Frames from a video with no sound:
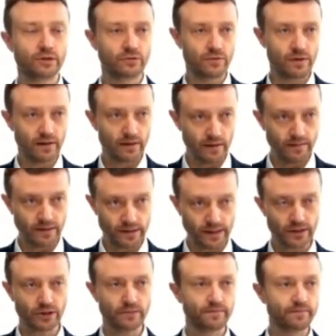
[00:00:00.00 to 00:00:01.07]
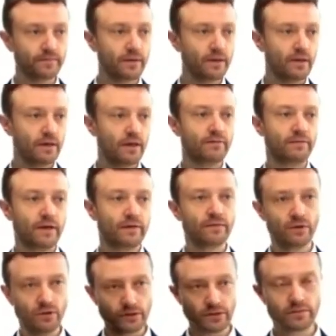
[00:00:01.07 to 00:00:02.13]
to the limitation. If
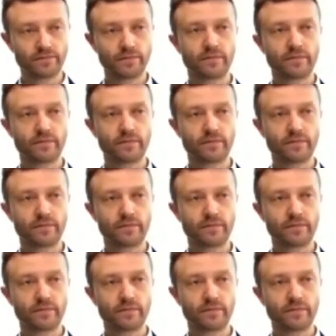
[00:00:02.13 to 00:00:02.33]
not,